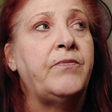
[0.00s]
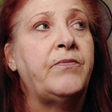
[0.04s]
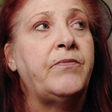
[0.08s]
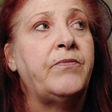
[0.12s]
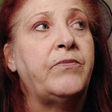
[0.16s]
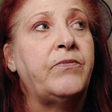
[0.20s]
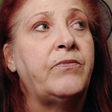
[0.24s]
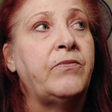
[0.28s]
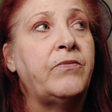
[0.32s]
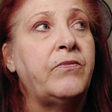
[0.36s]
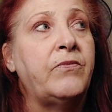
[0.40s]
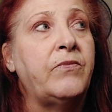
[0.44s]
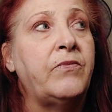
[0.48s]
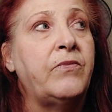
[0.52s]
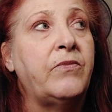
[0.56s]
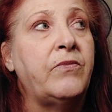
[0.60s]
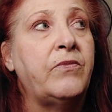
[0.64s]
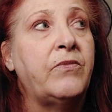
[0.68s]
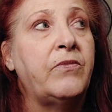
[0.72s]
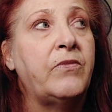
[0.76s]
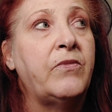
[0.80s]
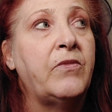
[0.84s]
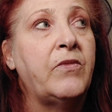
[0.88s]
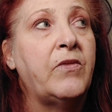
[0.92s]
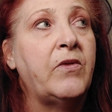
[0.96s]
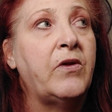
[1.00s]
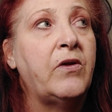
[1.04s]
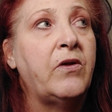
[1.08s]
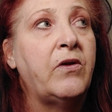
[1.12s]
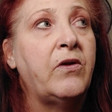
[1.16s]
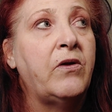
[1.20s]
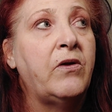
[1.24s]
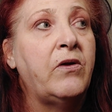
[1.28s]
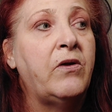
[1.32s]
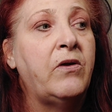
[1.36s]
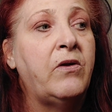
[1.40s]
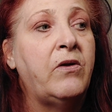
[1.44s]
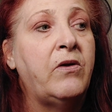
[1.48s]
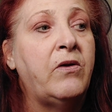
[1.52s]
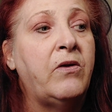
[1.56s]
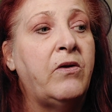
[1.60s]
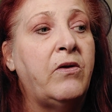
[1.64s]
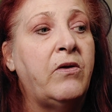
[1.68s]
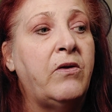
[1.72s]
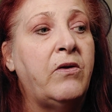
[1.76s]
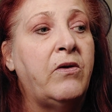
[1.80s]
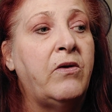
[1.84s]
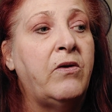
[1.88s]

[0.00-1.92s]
No one is speaking in this clip.